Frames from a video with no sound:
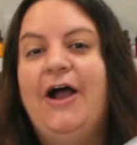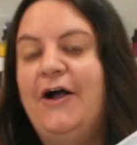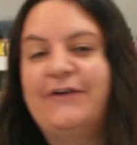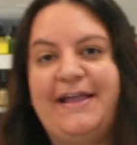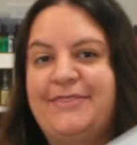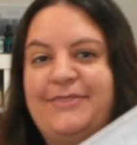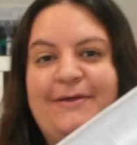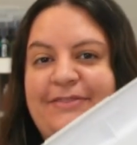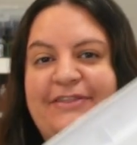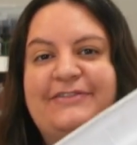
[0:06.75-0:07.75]
Okay,
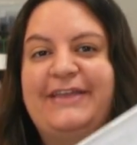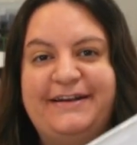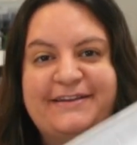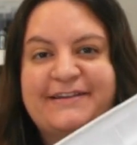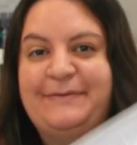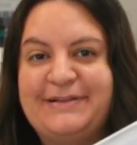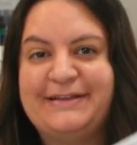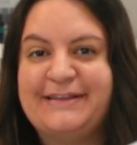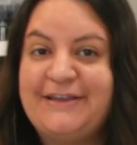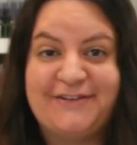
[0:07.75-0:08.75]
the lid is
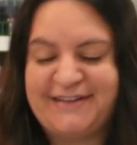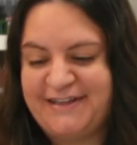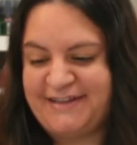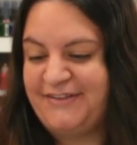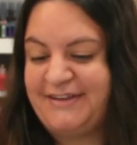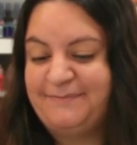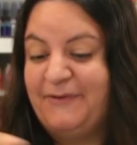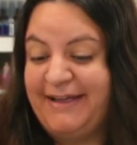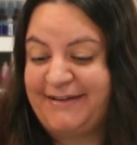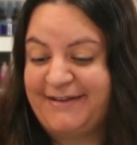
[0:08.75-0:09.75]
completely useless at this
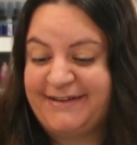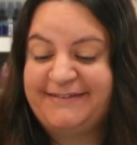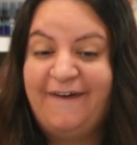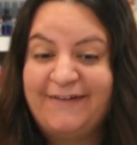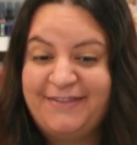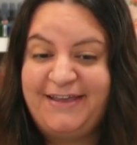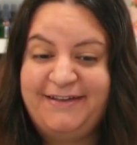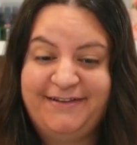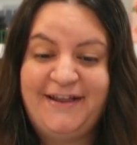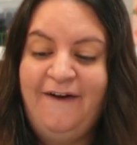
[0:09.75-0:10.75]
point because a ton of
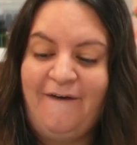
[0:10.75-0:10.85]
these